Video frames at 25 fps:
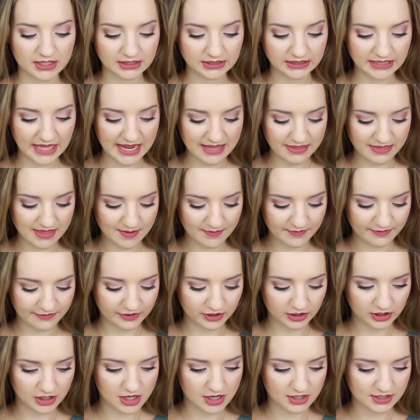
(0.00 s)
light them
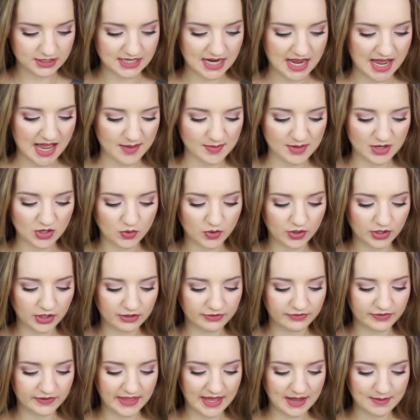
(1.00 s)
for a long time in
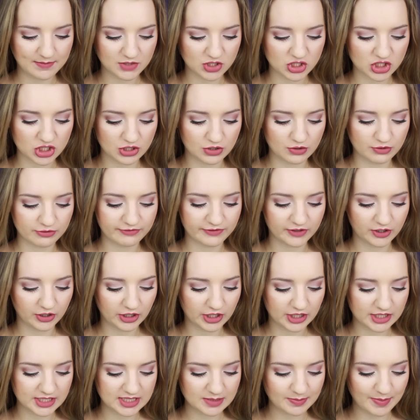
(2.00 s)
order for them to fill
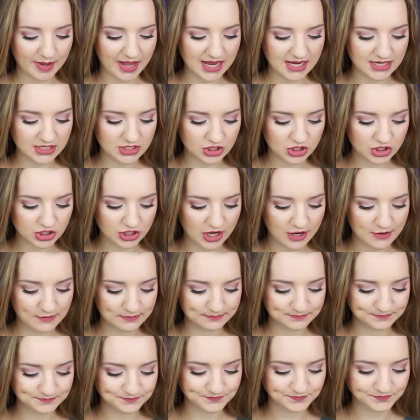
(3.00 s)
your space. So
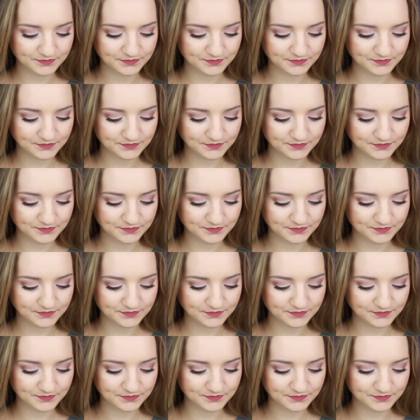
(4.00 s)
I'm